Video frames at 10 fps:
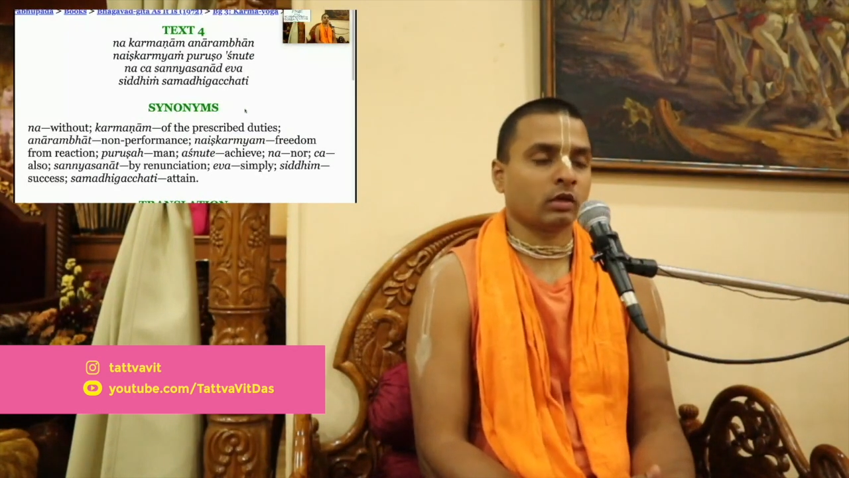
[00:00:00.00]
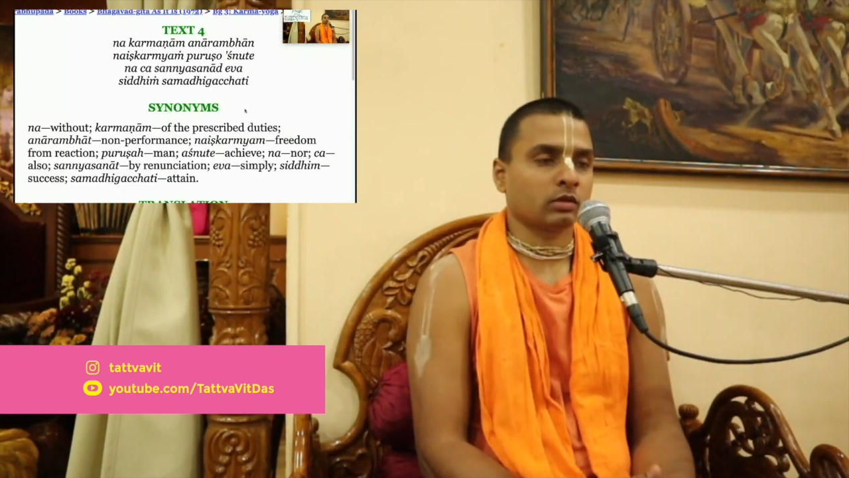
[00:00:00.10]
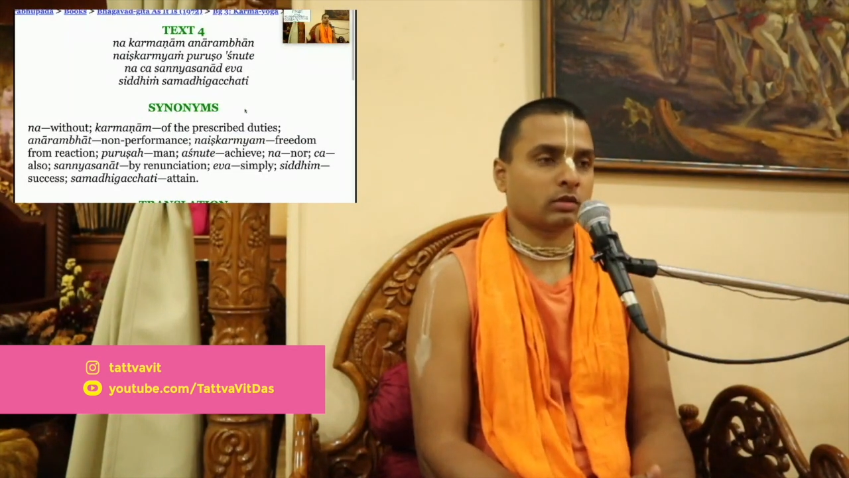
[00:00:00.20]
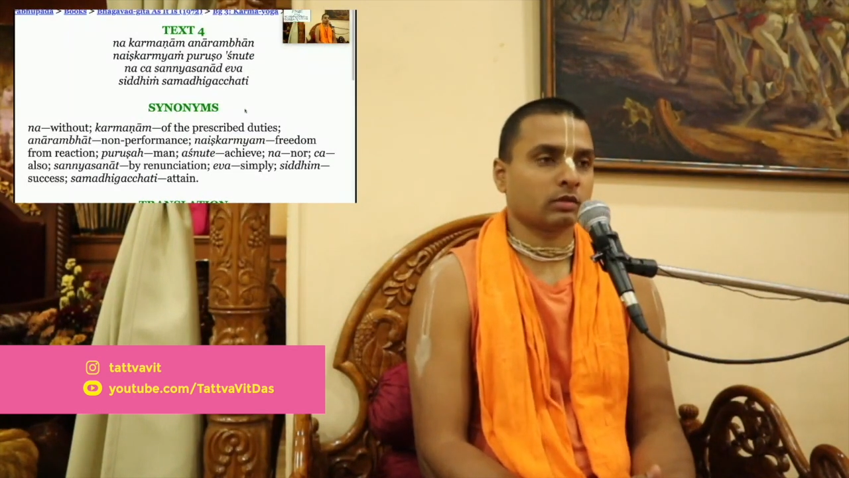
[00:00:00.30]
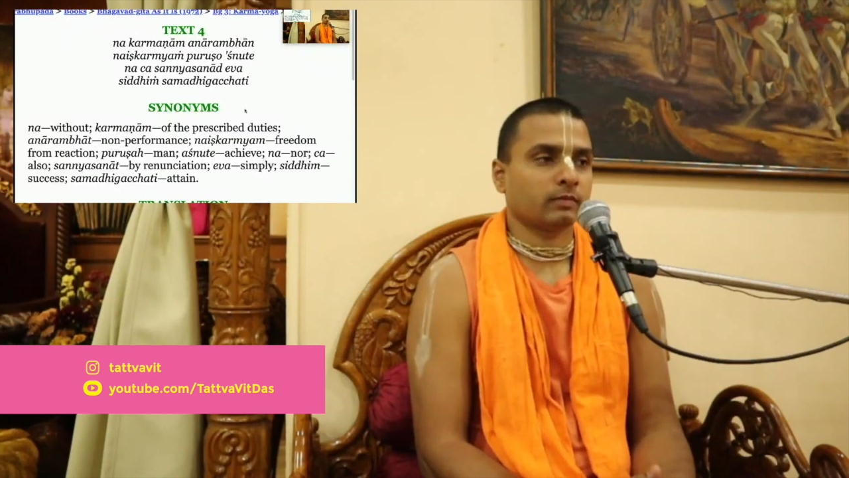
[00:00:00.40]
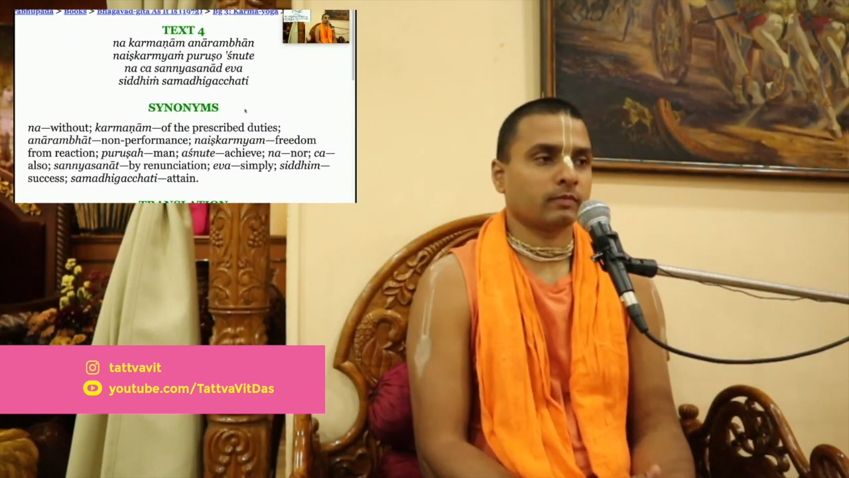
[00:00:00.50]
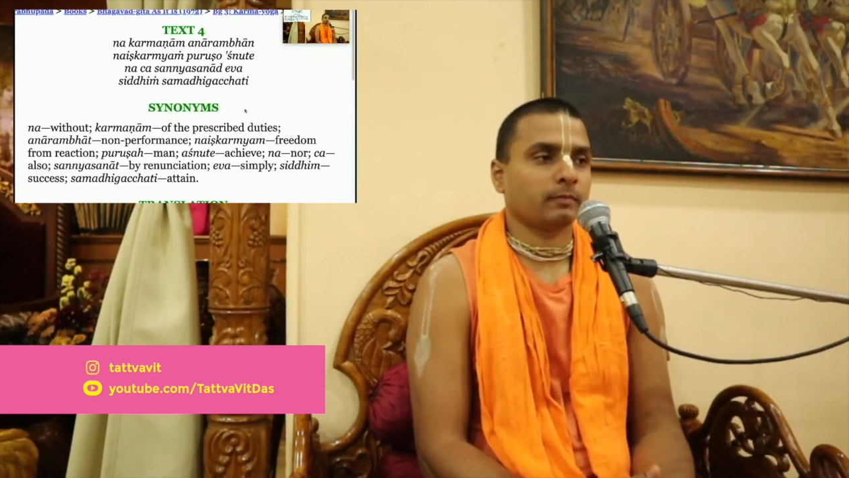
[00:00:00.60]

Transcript: class.